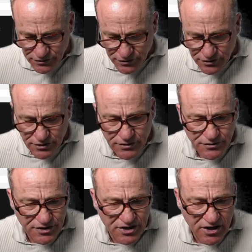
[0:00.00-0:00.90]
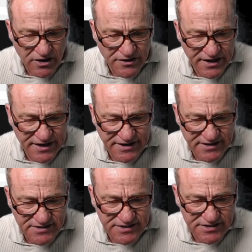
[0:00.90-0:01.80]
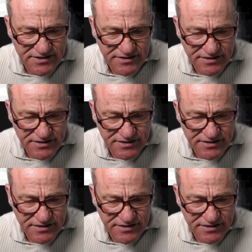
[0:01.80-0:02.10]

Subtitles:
note the card headings